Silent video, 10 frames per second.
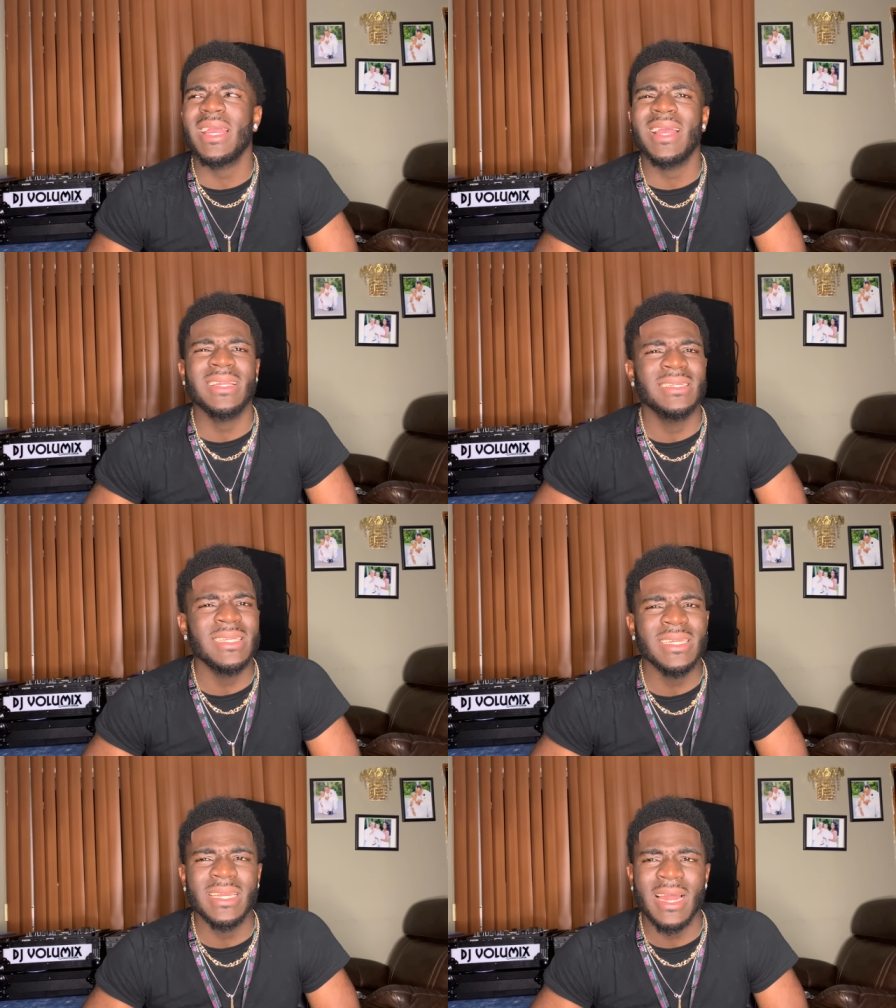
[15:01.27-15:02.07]
had got
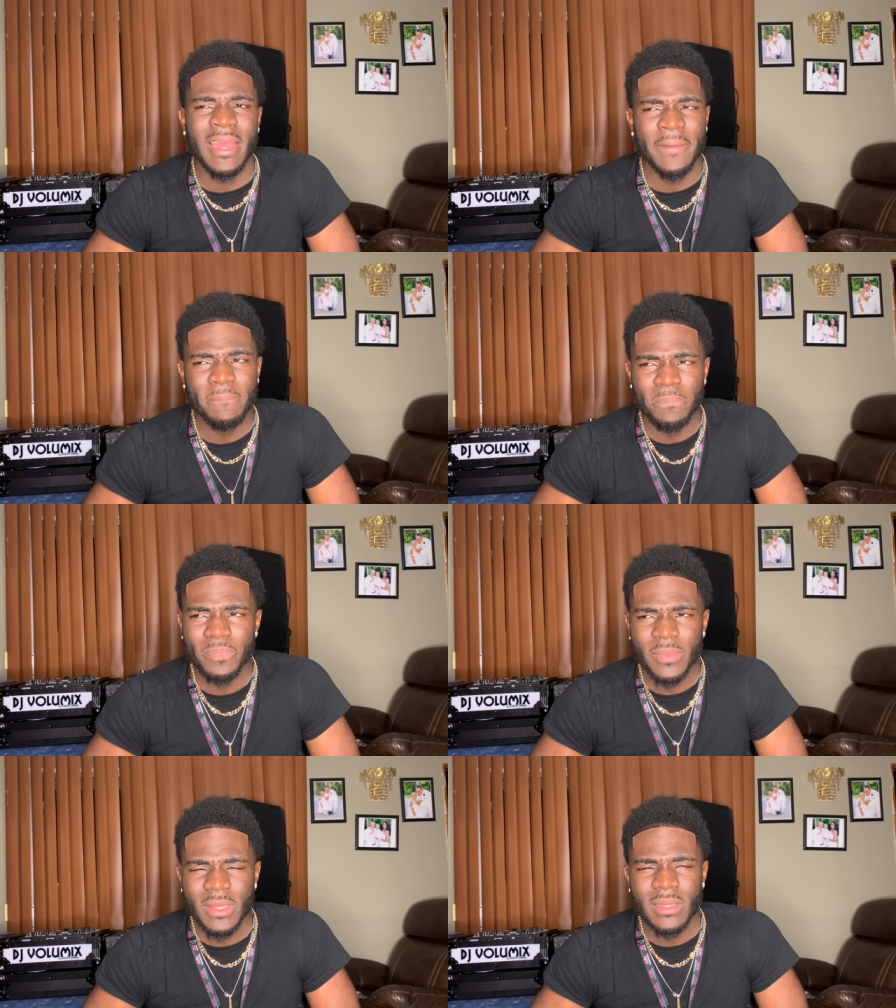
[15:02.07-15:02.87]
deleted like
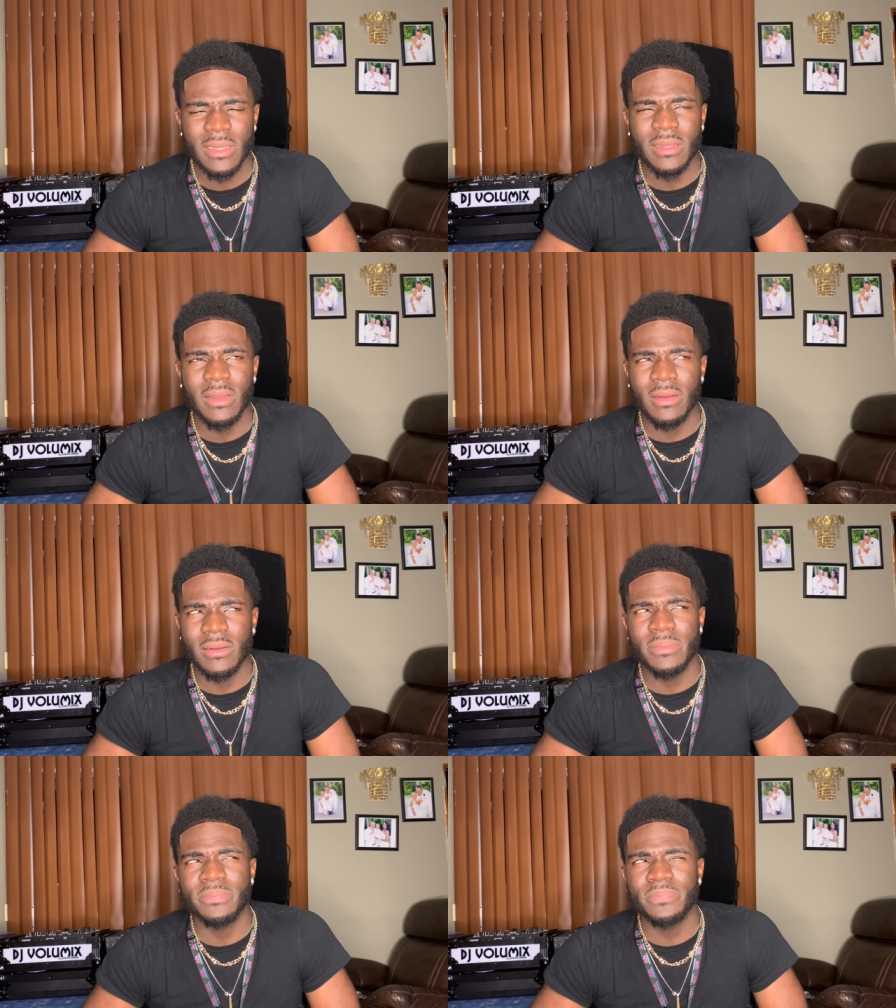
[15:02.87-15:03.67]

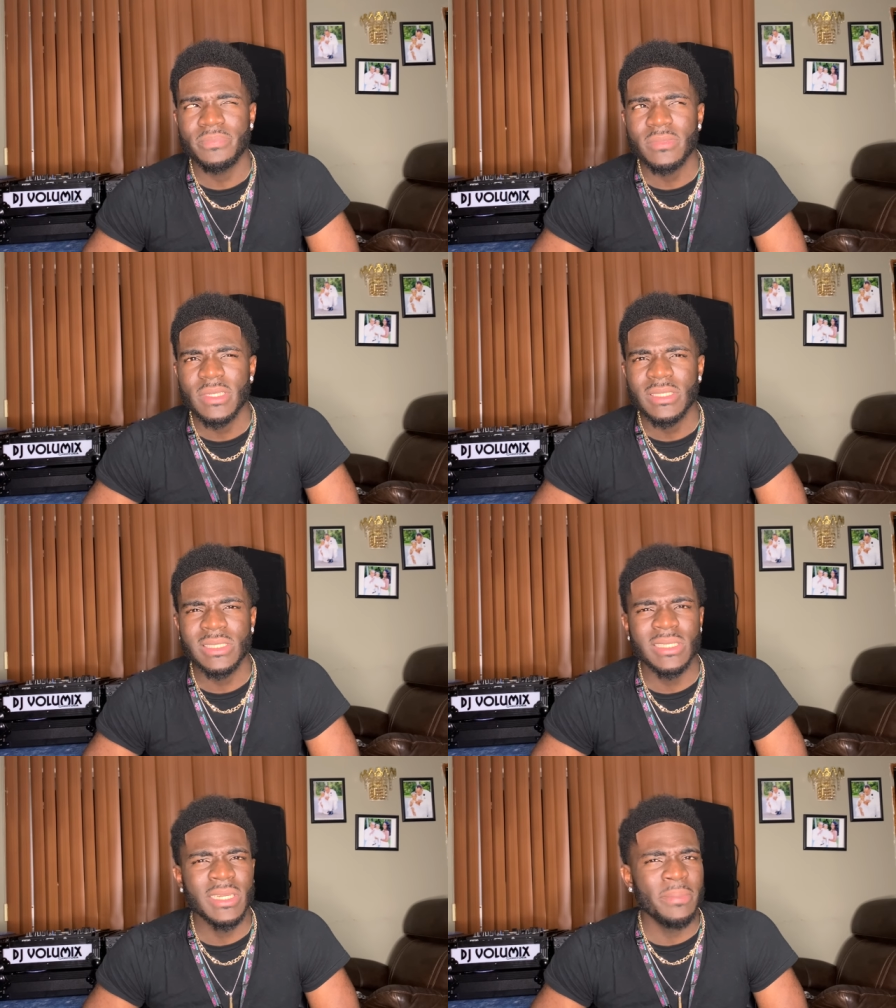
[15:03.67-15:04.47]
in
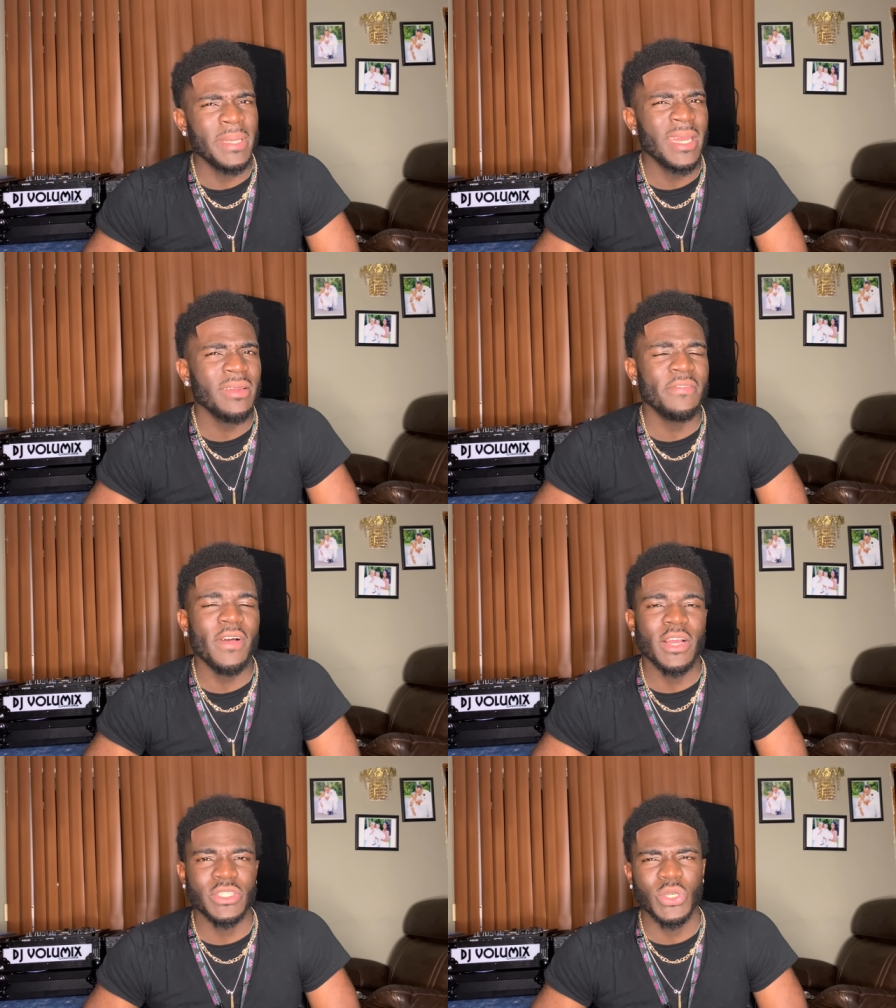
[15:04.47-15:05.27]
the beginning of
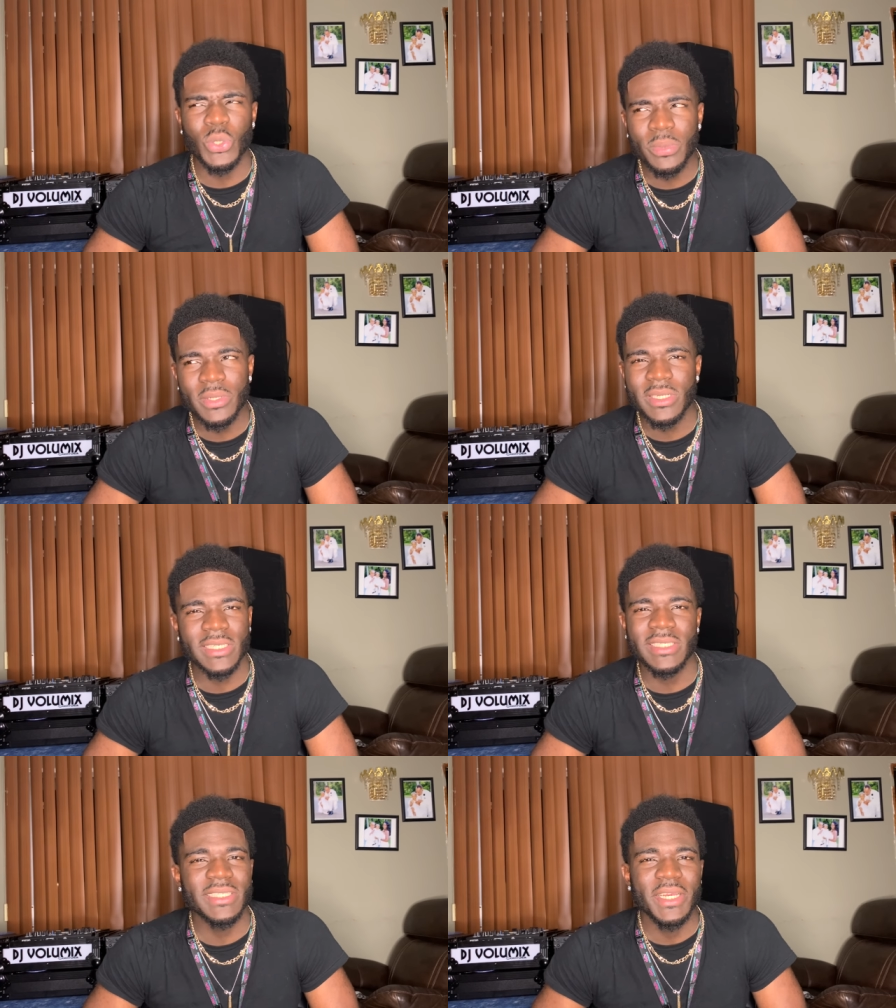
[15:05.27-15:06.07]
October,
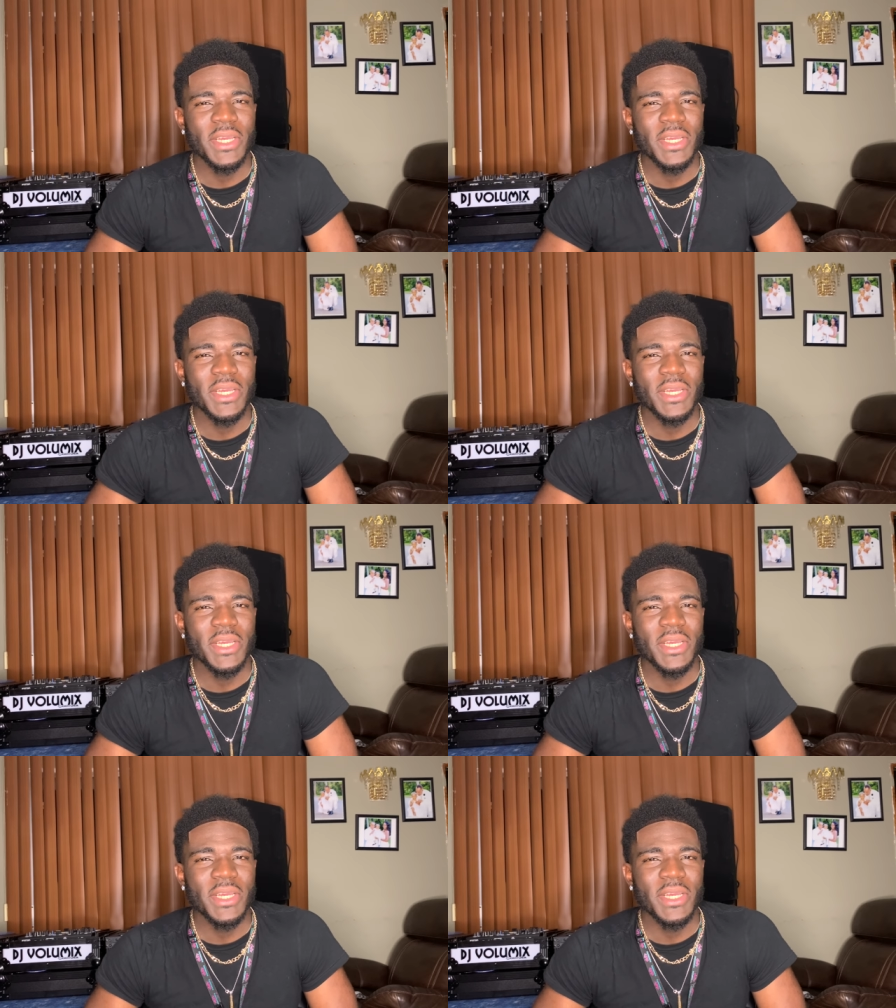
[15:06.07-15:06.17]
because